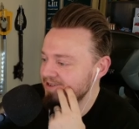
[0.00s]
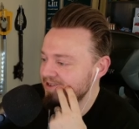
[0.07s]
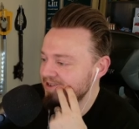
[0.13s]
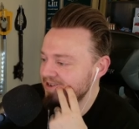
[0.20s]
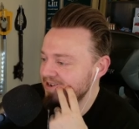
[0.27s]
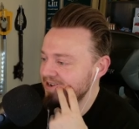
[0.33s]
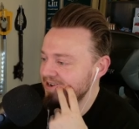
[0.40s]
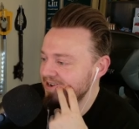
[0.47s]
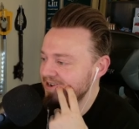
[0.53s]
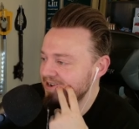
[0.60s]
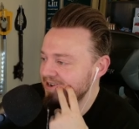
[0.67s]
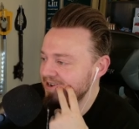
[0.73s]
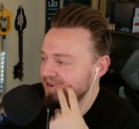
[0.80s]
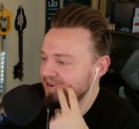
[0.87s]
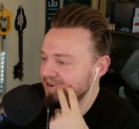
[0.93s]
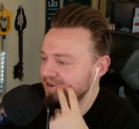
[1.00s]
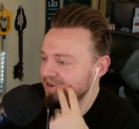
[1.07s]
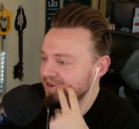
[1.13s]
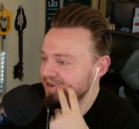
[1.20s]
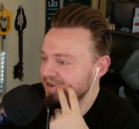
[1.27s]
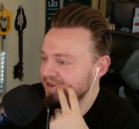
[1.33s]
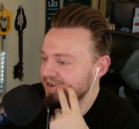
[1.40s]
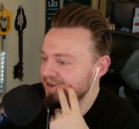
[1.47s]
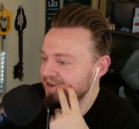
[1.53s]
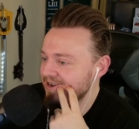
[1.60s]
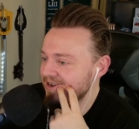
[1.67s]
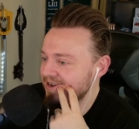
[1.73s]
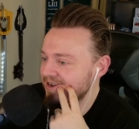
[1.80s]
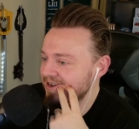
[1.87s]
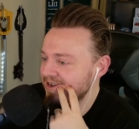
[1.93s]

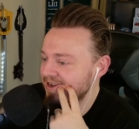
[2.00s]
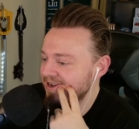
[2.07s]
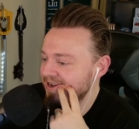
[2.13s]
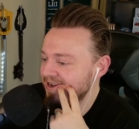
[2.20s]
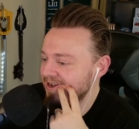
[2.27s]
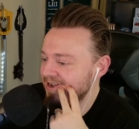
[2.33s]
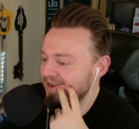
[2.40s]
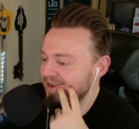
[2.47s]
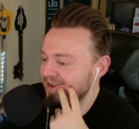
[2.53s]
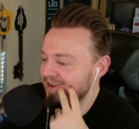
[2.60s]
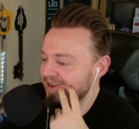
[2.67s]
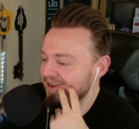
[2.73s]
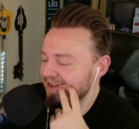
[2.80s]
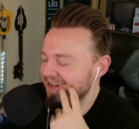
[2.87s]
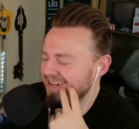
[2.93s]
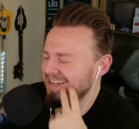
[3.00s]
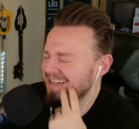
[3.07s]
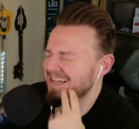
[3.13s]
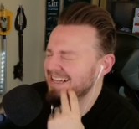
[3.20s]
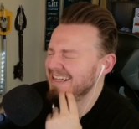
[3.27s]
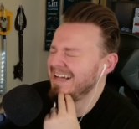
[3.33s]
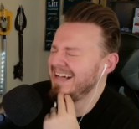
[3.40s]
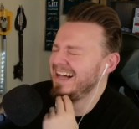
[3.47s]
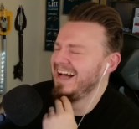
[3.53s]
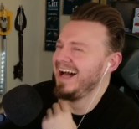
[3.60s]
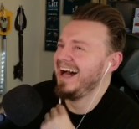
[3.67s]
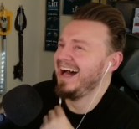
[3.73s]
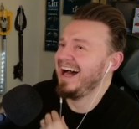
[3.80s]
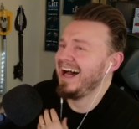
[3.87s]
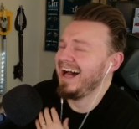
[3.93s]

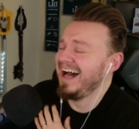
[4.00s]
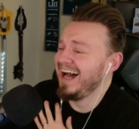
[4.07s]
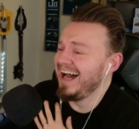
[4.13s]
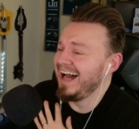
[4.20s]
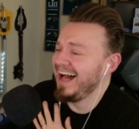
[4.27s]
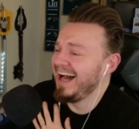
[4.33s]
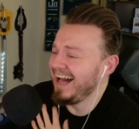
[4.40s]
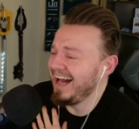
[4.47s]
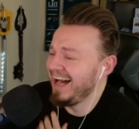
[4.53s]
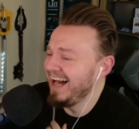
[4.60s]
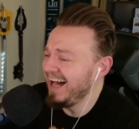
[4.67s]
No one is speaking in this clip.